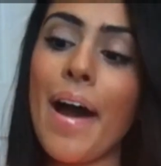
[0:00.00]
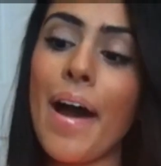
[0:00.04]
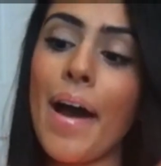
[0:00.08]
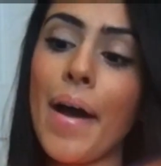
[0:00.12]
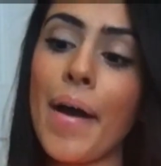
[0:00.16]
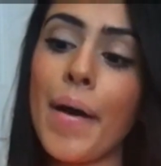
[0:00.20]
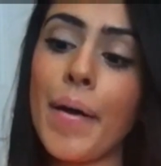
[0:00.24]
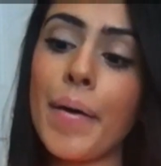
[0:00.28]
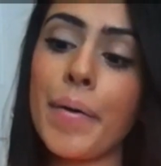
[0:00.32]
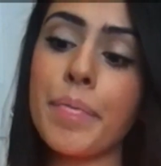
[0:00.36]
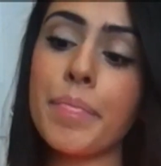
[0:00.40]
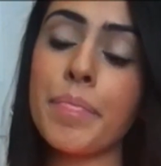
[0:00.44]

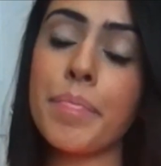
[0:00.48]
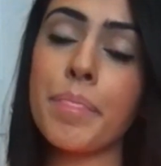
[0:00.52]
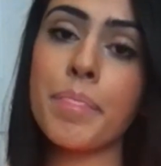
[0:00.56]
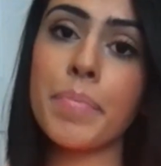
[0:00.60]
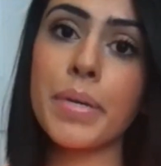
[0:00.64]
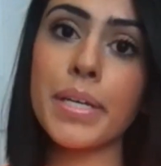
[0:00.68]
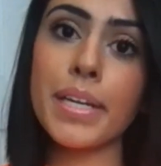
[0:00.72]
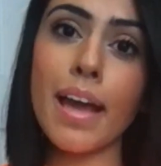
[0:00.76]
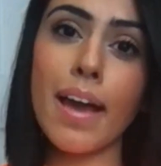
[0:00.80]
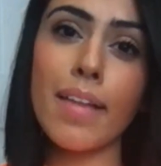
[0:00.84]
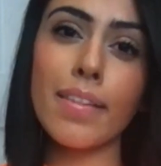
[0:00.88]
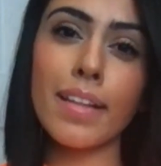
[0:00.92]

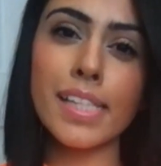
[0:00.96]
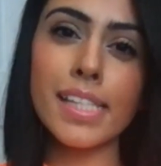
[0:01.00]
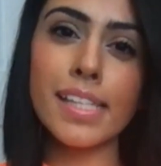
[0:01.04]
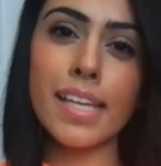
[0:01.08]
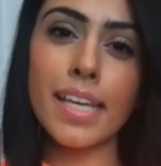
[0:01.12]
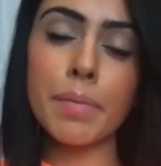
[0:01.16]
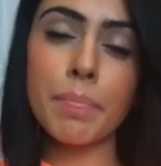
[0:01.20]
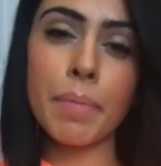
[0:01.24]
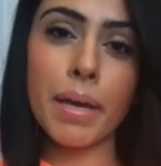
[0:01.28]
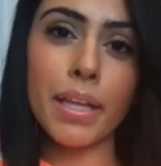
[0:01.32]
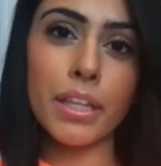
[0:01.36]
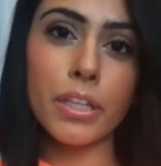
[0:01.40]
But yeah, that's
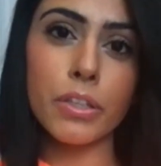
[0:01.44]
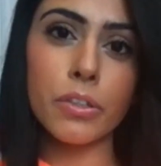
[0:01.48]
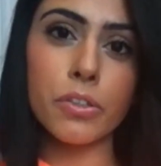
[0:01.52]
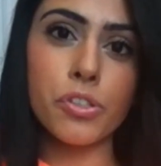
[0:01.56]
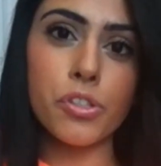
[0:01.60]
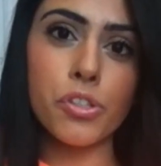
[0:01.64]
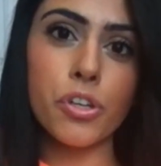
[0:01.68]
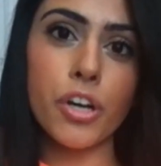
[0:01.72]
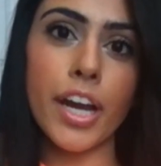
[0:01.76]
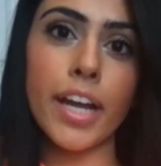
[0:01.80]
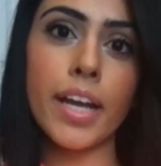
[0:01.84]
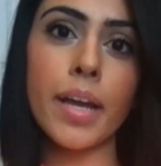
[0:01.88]
like my little
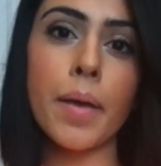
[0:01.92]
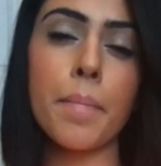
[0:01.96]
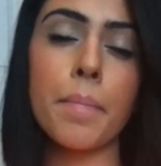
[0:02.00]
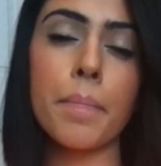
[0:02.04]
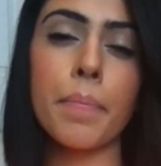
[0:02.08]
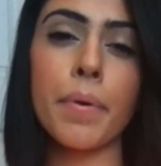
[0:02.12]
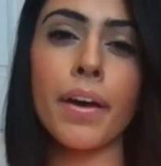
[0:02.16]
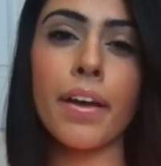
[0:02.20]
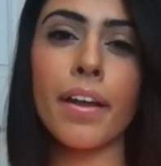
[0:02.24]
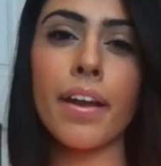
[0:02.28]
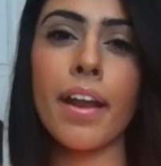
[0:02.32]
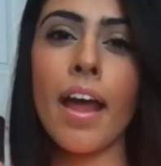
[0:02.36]
trick,
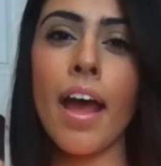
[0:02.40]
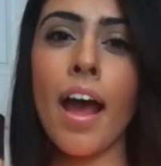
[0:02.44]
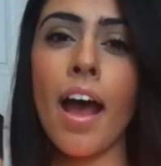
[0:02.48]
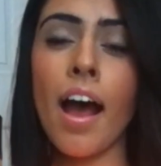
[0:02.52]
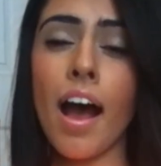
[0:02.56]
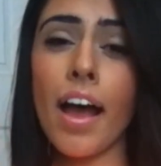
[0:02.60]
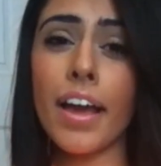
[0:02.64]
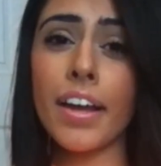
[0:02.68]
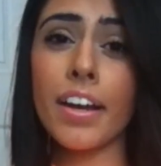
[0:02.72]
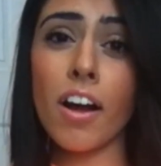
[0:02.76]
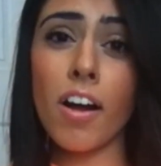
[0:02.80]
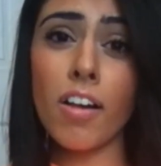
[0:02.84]
but
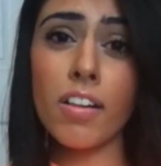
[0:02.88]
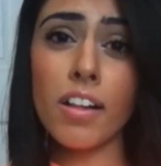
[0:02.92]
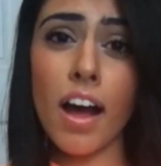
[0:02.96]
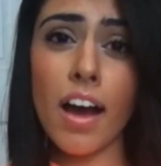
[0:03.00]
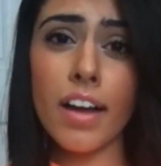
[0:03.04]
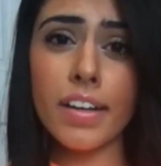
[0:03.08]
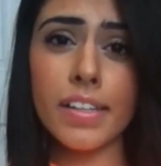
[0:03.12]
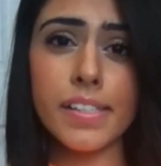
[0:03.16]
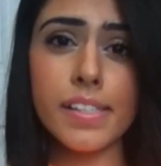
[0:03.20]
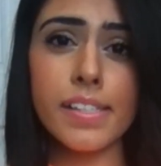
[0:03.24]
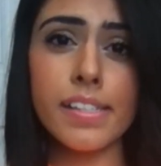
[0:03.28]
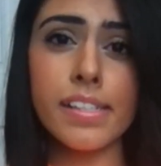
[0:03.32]
in all
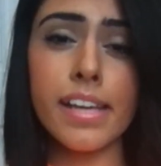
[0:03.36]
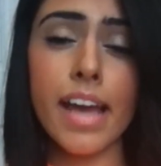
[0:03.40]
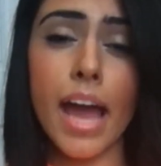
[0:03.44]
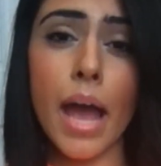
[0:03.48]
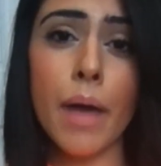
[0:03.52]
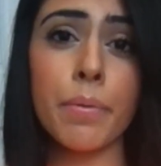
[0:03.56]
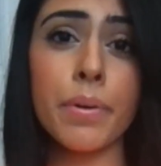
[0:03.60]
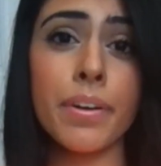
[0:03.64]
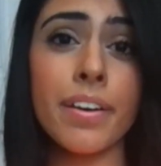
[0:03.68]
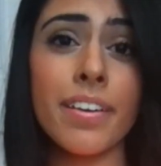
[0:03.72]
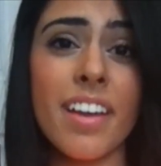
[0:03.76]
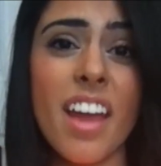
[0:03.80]
honesty,
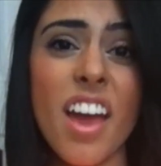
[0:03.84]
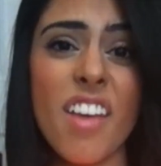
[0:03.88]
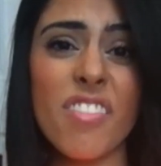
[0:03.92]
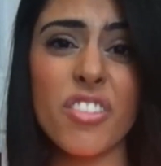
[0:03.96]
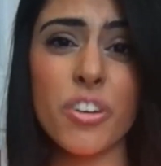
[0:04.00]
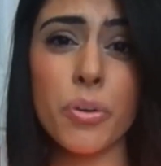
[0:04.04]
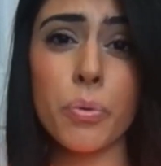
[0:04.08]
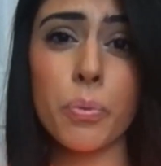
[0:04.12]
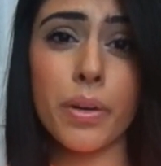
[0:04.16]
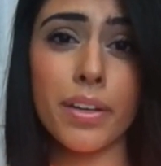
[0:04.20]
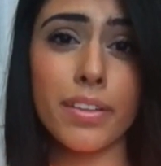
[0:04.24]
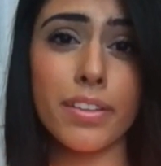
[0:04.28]
I would
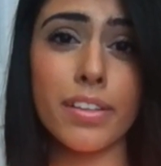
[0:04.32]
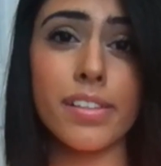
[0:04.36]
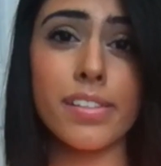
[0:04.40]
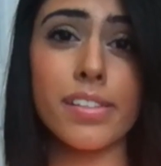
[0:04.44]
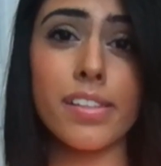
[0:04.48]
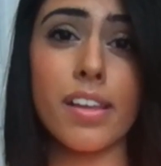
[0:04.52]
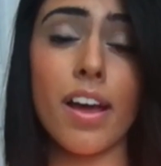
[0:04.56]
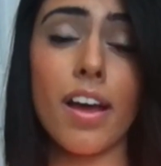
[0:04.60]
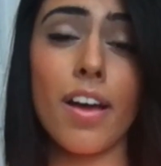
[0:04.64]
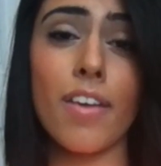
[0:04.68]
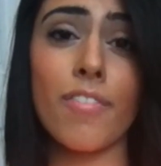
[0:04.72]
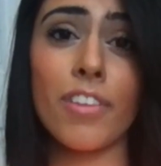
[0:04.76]
never wear
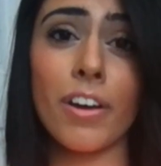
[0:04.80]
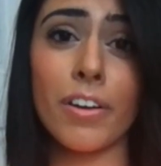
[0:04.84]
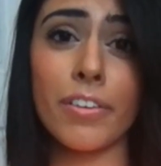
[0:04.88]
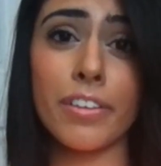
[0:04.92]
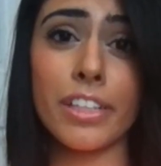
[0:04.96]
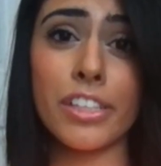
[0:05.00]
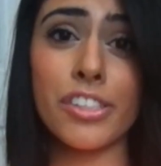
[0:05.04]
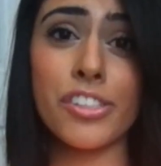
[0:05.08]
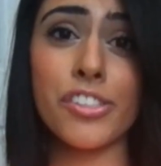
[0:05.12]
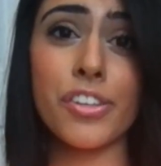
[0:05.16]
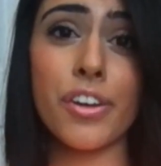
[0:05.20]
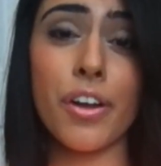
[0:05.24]
this
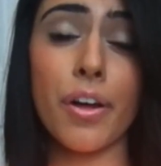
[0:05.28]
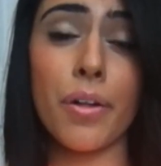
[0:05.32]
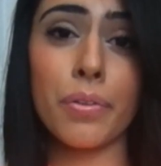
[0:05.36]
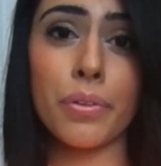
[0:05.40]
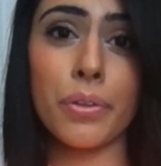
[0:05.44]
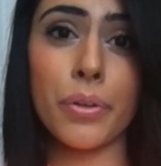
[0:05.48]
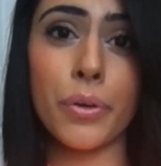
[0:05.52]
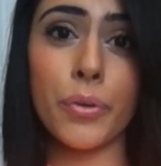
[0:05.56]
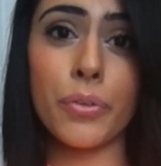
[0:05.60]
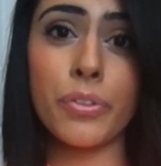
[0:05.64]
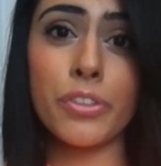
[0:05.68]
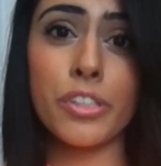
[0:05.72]
foundation
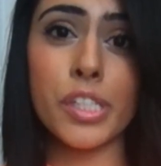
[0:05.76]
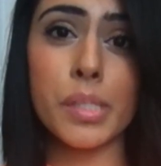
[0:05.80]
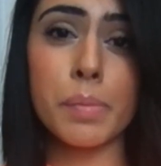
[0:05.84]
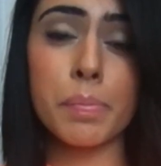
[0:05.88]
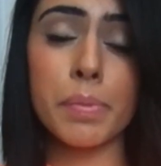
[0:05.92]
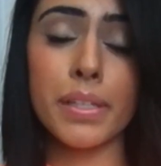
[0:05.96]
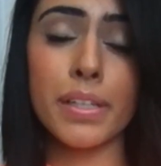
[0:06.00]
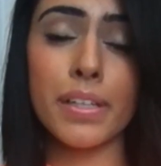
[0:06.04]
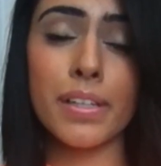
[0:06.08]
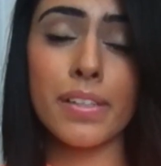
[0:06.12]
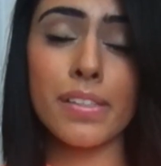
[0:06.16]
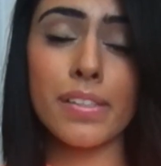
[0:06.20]
alone just
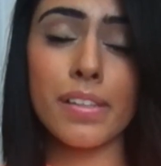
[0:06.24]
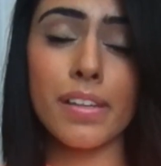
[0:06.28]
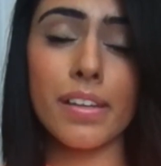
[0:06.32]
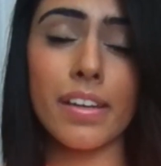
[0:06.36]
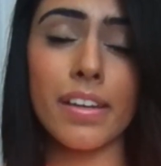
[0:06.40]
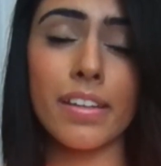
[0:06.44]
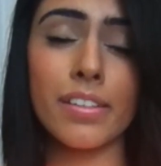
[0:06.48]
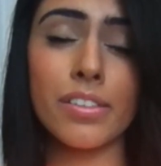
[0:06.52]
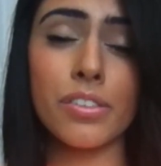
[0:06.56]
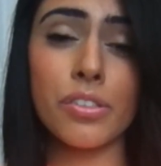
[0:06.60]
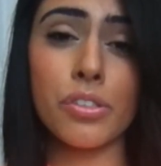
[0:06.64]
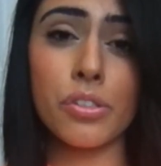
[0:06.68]
because
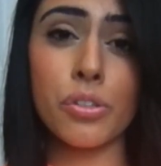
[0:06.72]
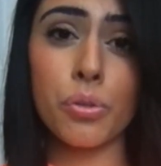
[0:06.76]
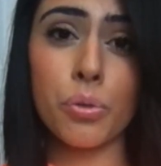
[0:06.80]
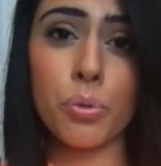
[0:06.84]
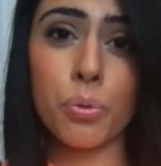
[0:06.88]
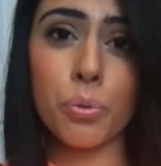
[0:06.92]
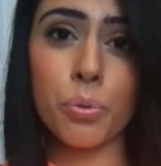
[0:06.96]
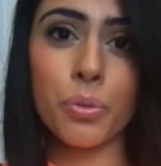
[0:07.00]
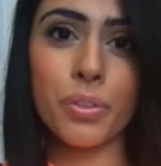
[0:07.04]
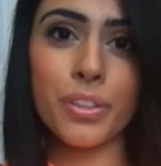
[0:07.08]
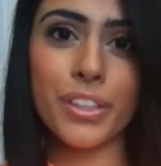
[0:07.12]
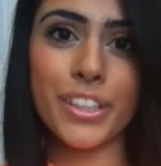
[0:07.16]
it's
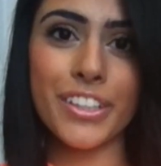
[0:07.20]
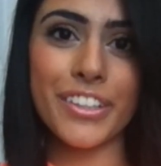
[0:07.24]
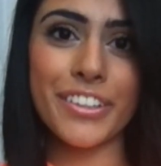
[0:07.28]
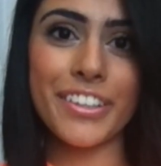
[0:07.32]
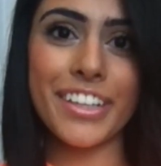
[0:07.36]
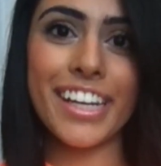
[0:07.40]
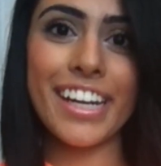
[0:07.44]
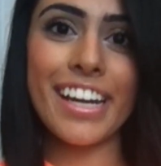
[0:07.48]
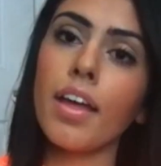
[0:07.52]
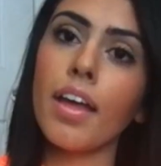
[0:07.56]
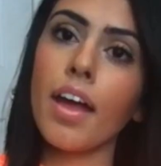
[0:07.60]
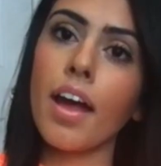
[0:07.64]
too
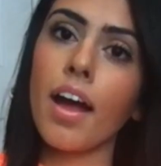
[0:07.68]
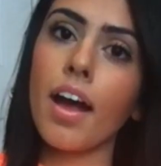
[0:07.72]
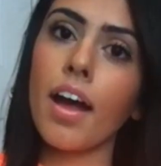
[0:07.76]
glittery.